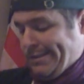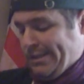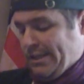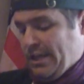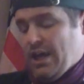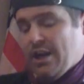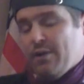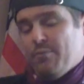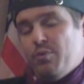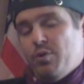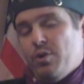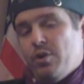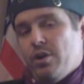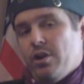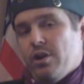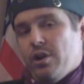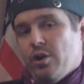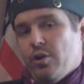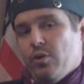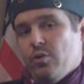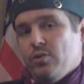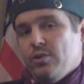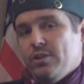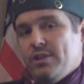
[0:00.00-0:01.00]
kind of putting
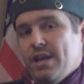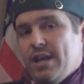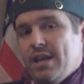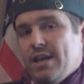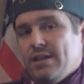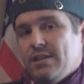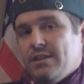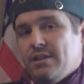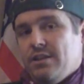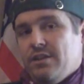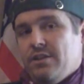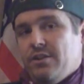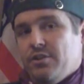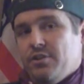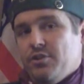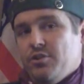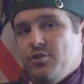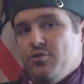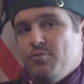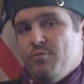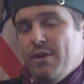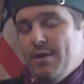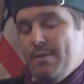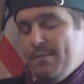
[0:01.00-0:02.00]
our own taste in there
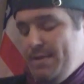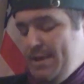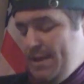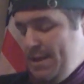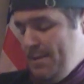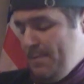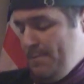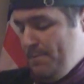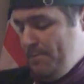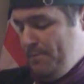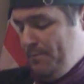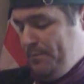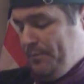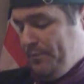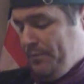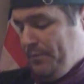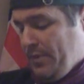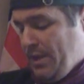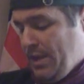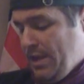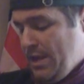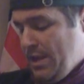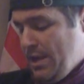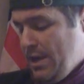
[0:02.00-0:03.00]
too, maybe.
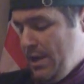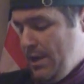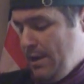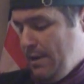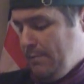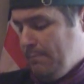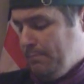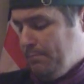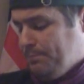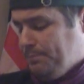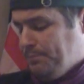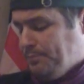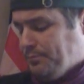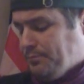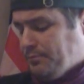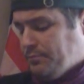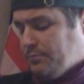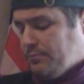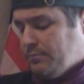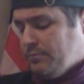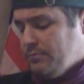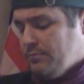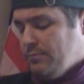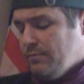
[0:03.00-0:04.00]
Um,
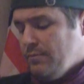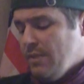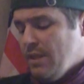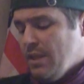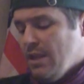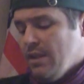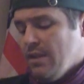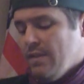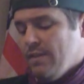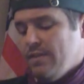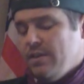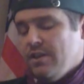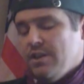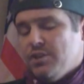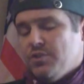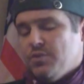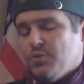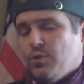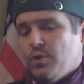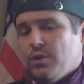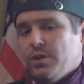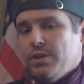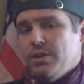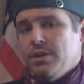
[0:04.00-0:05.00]
this
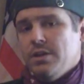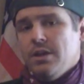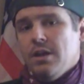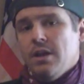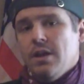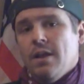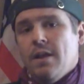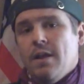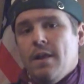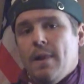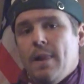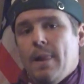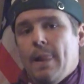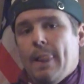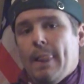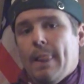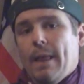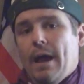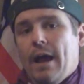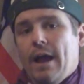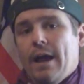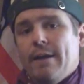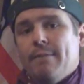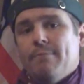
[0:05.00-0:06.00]
one,
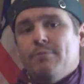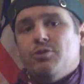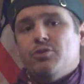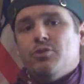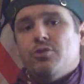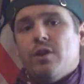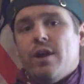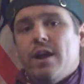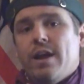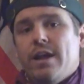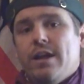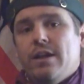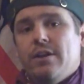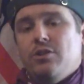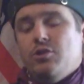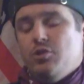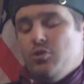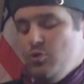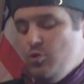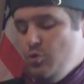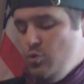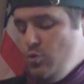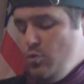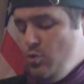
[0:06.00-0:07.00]
I am trying
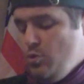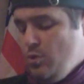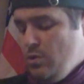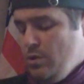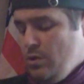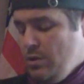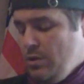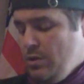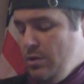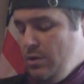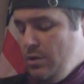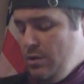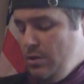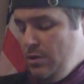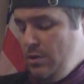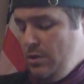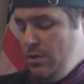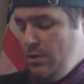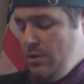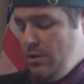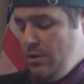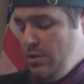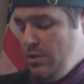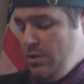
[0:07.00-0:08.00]
to
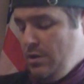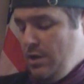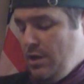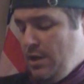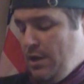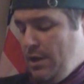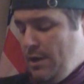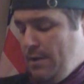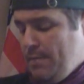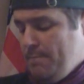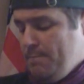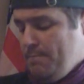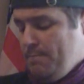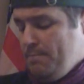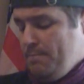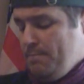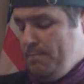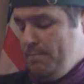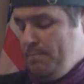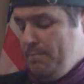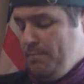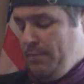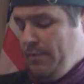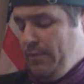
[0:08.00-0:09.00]
um,
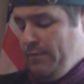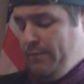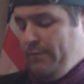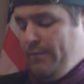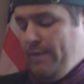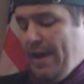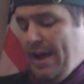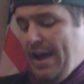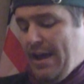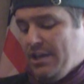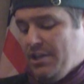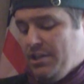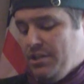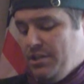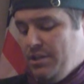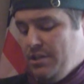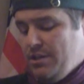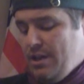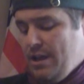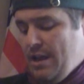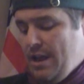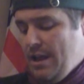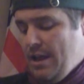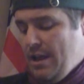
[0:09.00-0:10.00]

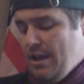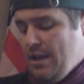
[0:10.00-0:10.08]
fashion